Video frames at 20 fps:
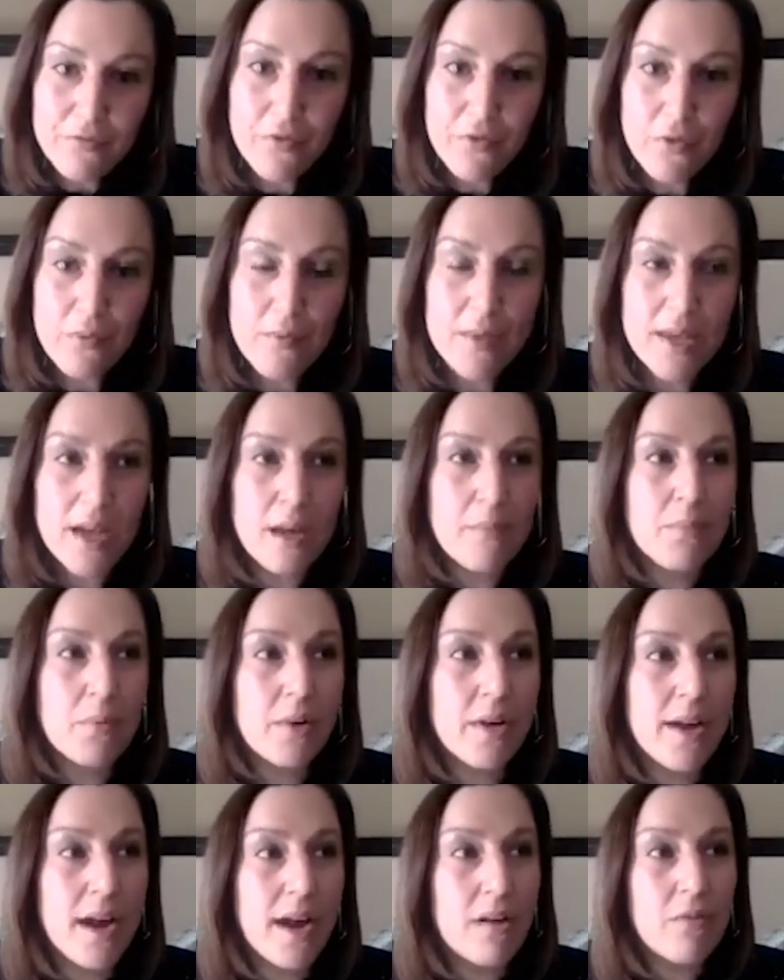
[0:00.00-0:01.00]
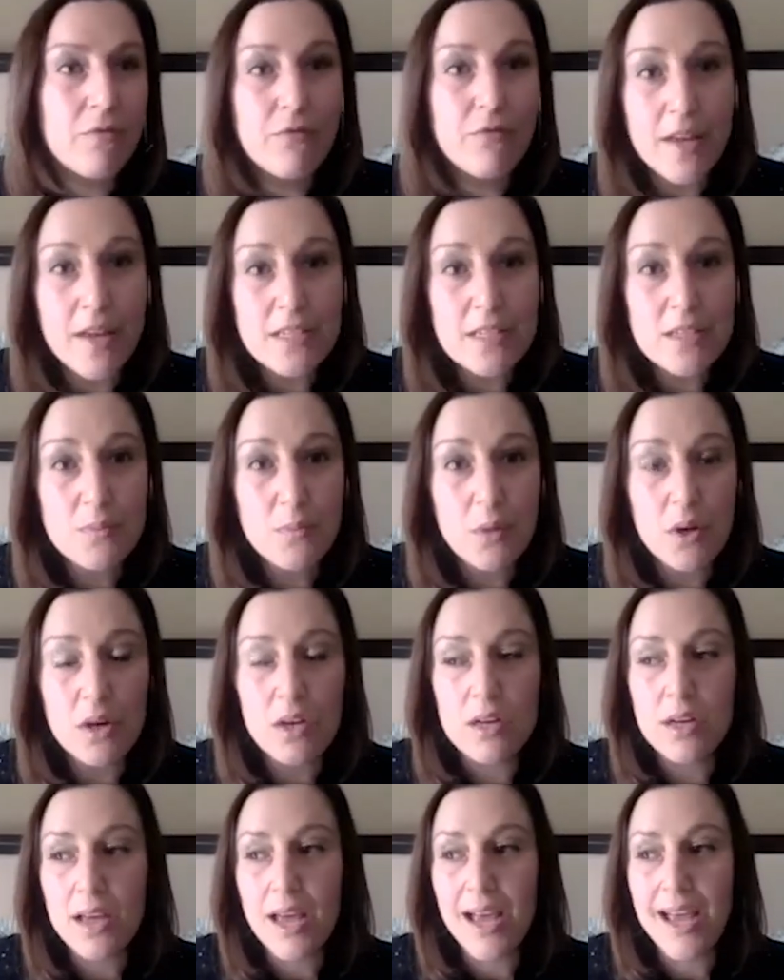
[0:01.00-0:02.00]
for me, I put out
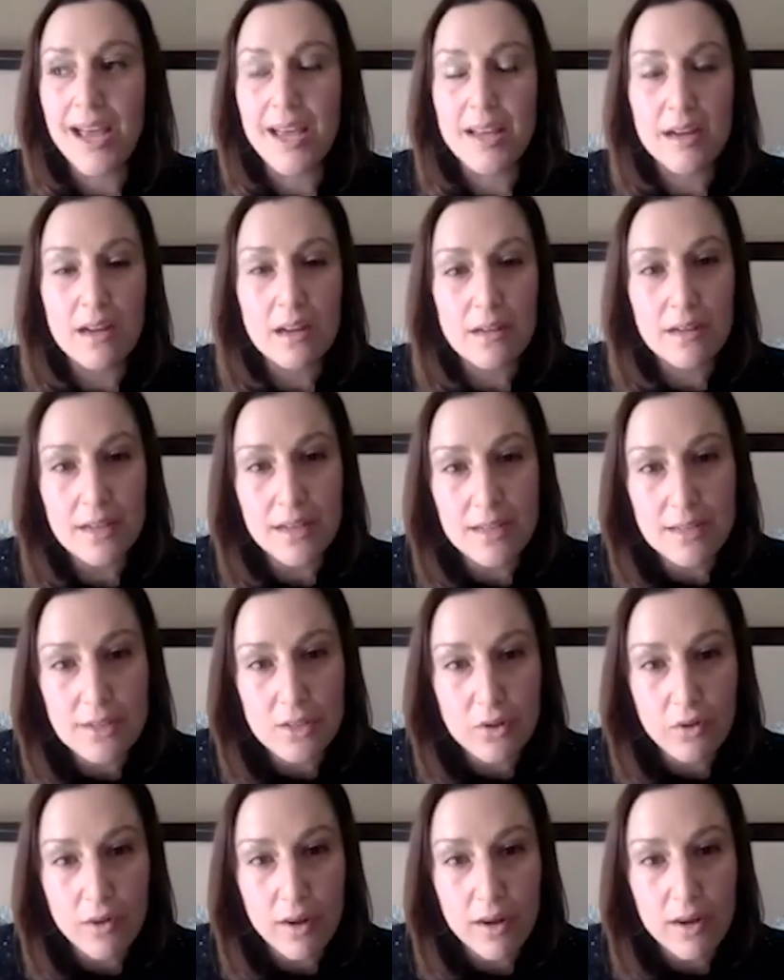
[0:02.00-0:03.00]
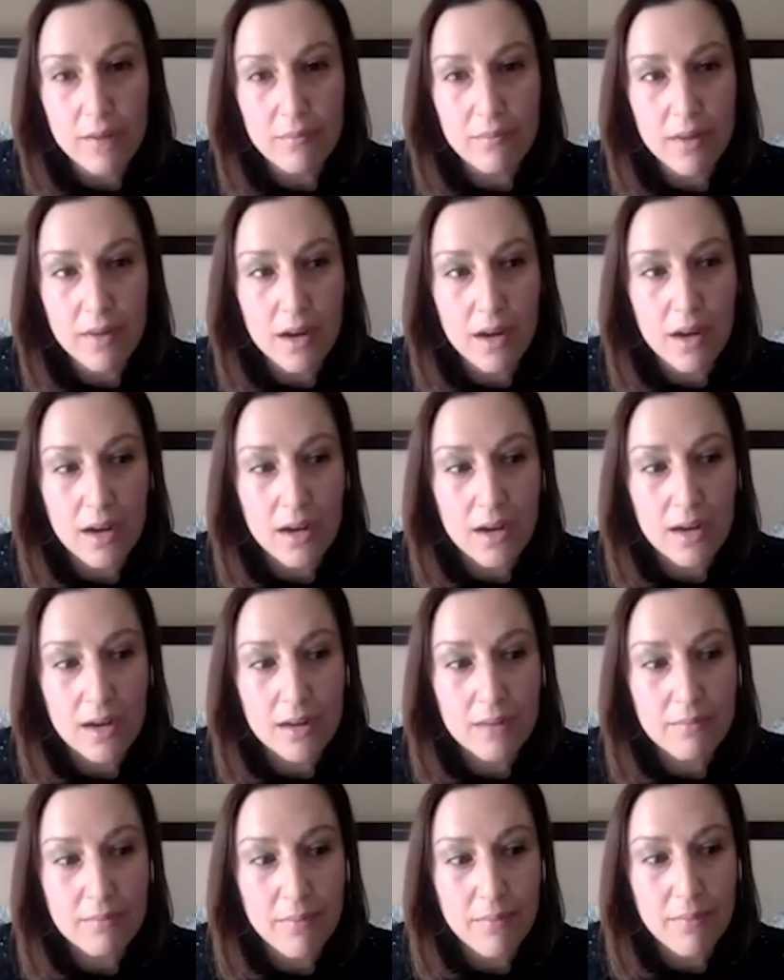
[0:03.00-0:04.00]
Facebook and on Instagram,
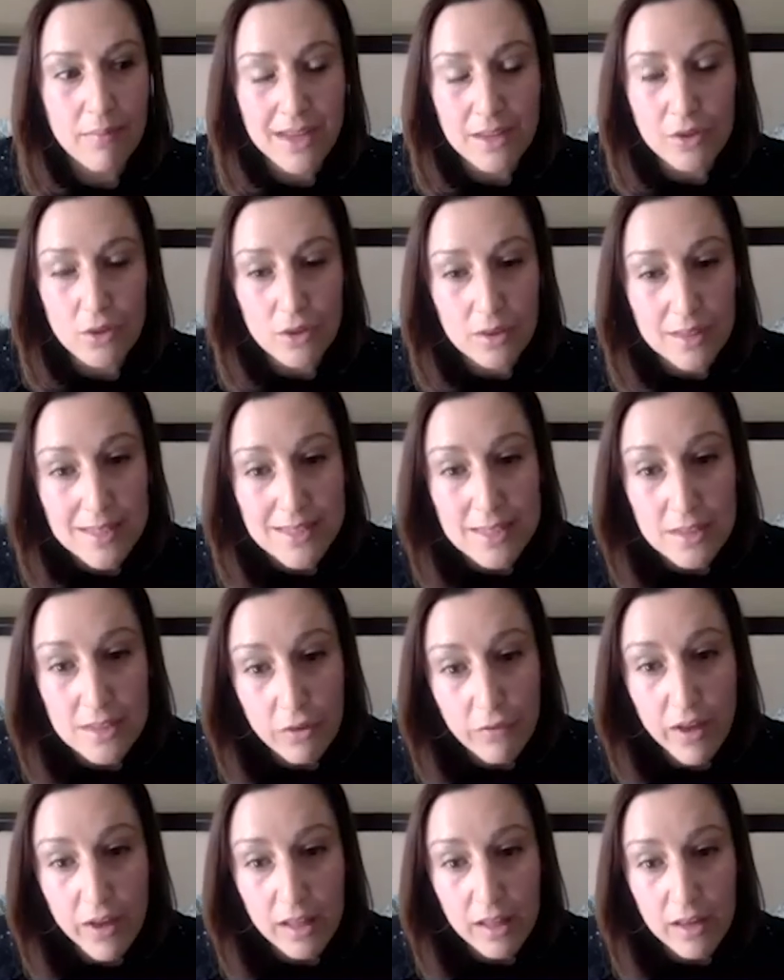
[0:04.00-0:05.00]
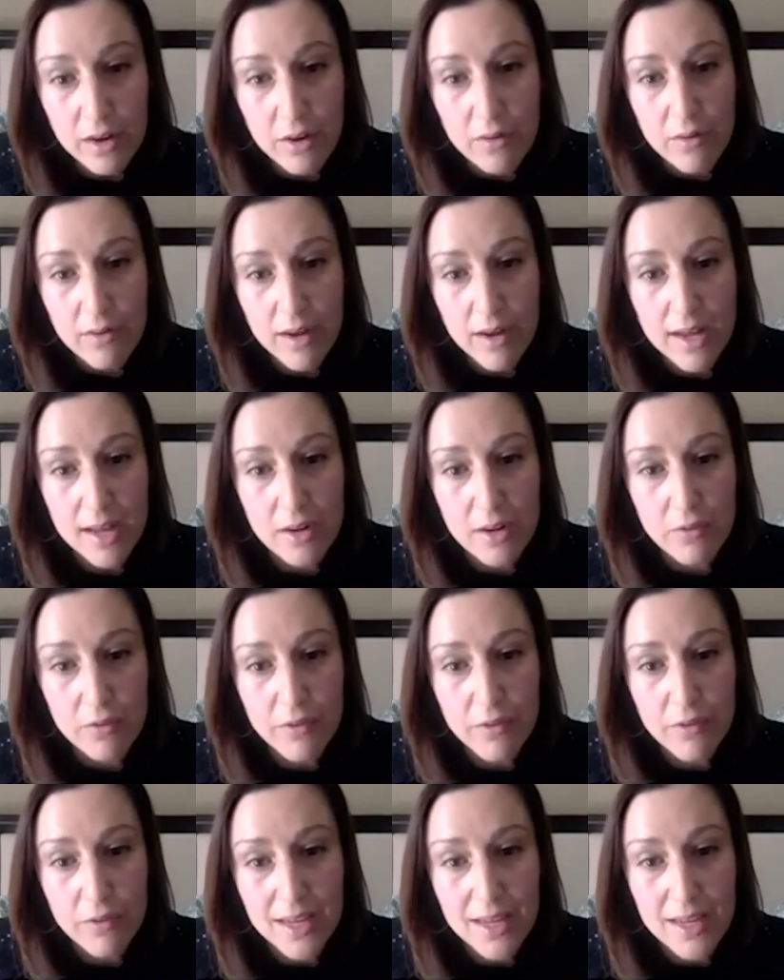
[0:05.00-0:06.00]
my handle Liz Novello,
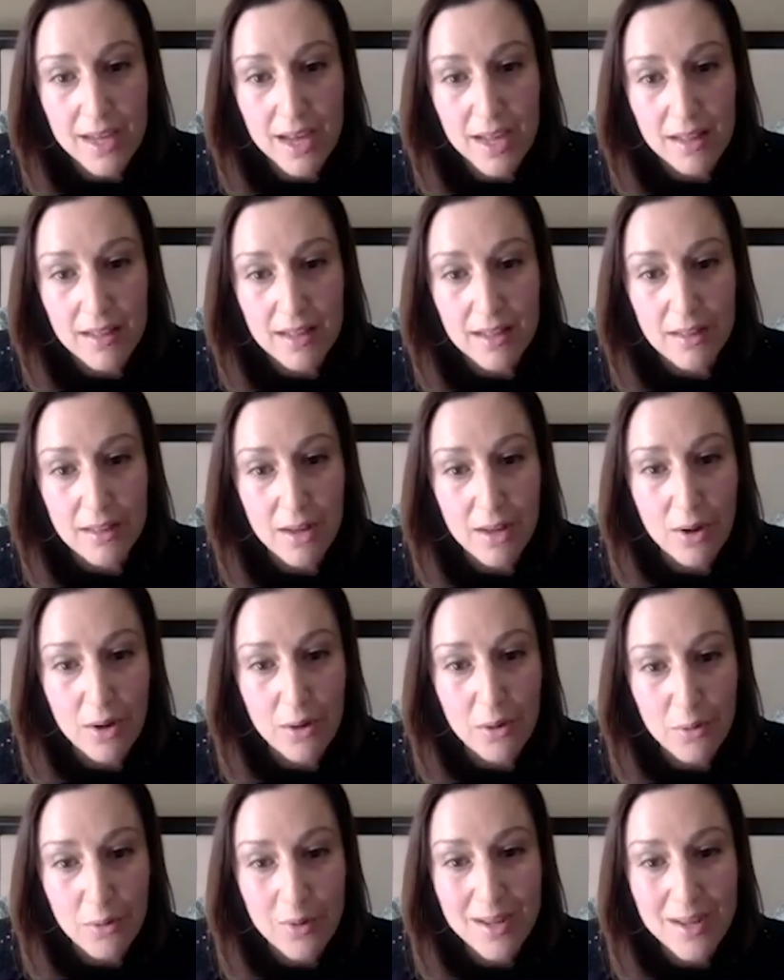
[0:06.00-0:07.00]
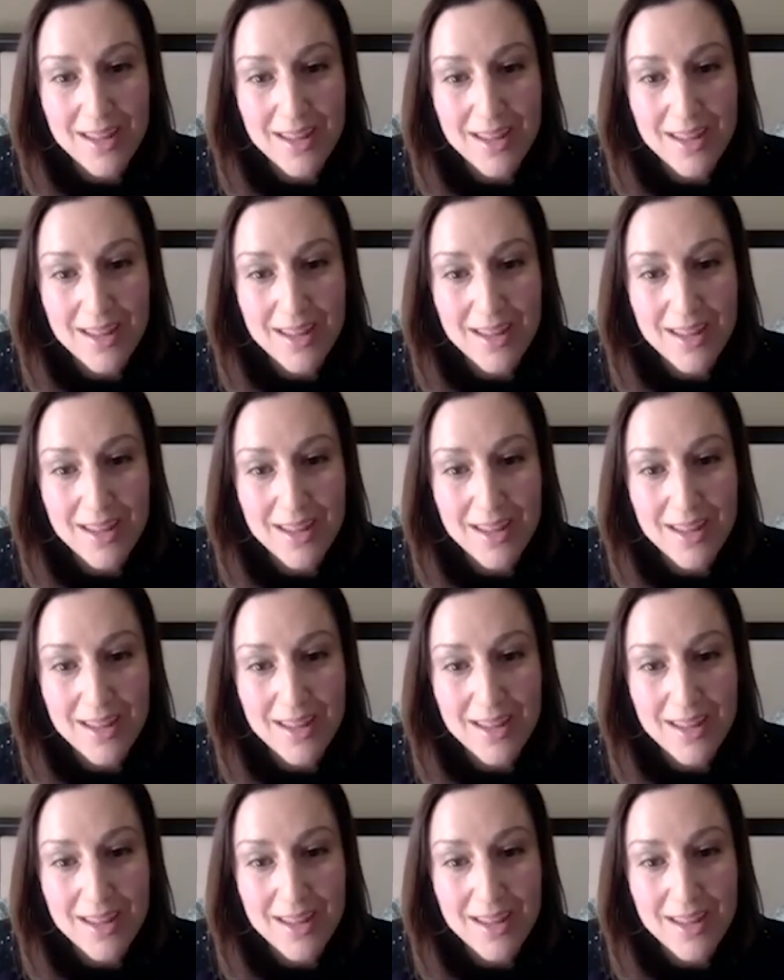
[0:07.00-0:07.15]
Novello.